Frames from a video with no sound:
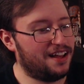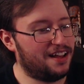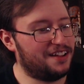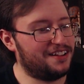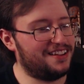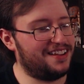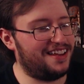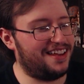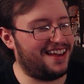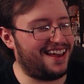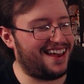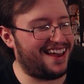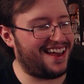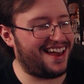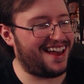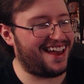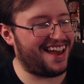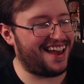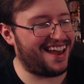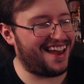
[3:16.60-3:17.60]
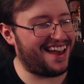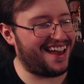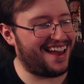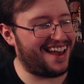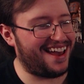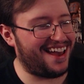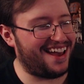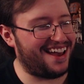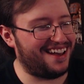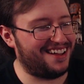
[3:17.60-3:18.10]

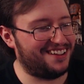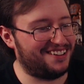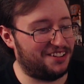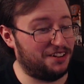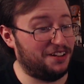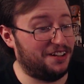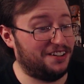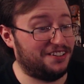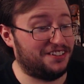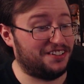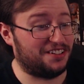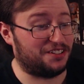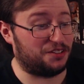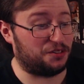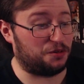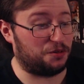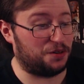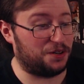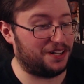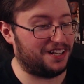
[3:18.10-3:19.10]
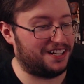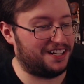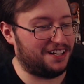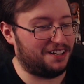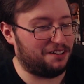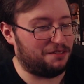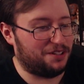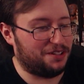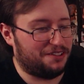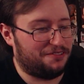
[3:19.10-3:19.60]
Yeah, dude, this looks really
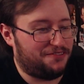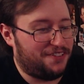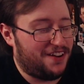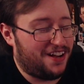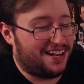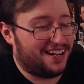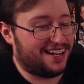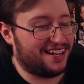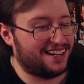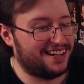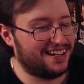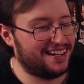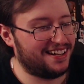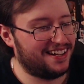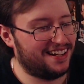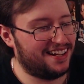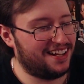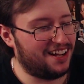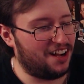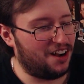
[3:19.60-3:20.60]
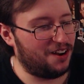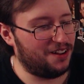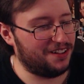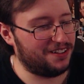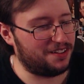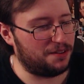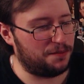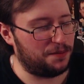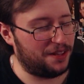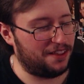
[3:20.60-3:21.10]
good. What the fuck? Oh, this is
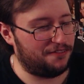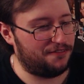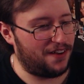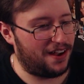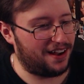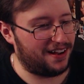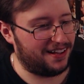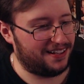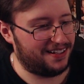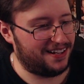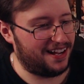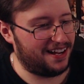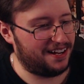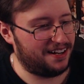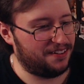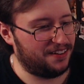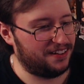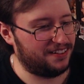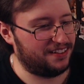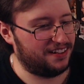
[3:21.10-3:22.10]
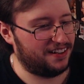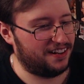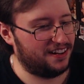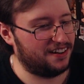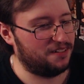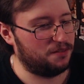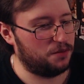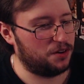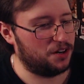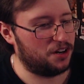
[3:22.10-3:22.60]
gonna be the violent night of this year,
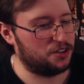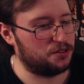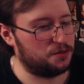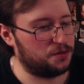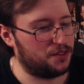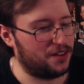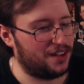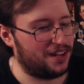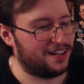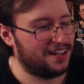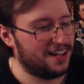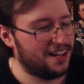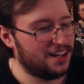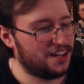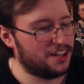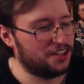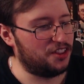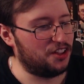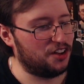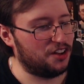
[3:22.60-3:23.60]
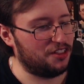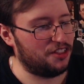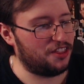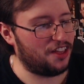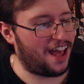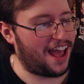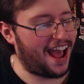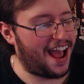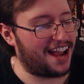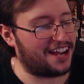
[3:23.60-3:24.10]
100. percent The the
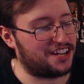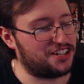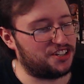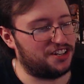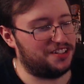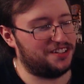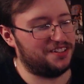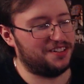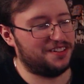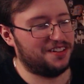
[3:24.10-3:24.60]
action